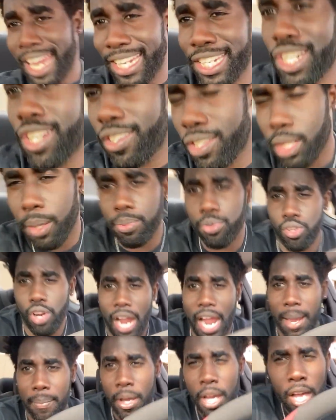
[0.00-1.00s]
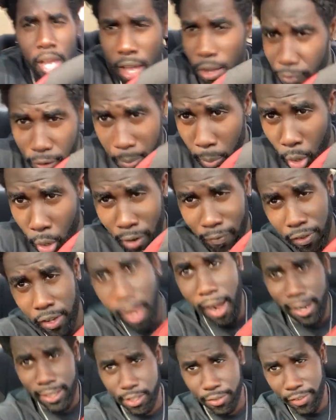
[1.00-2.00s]
share, and subscribe for more
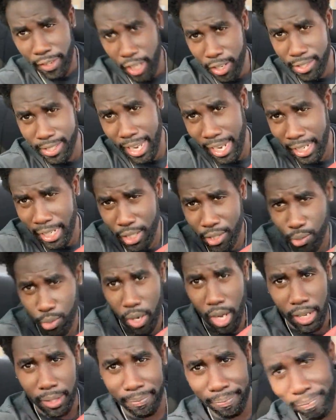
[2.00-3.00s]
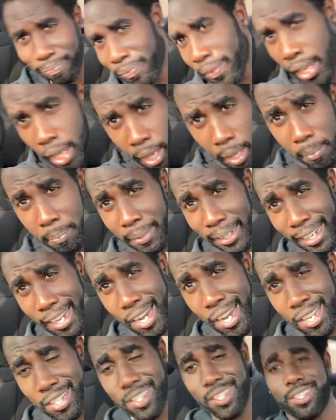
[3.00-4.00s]
vlogs, videos like this one,
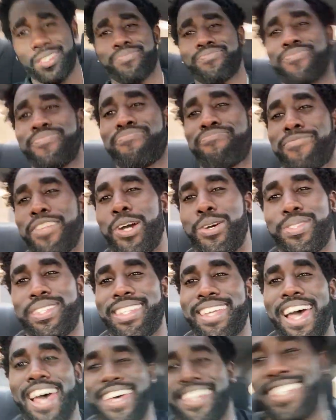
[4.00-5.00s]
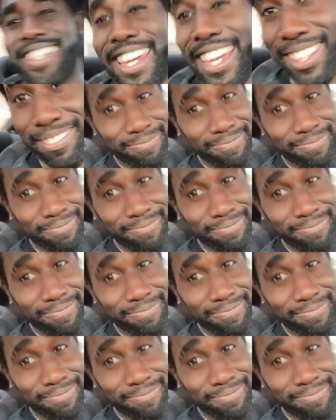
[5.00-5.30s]
because Osaze,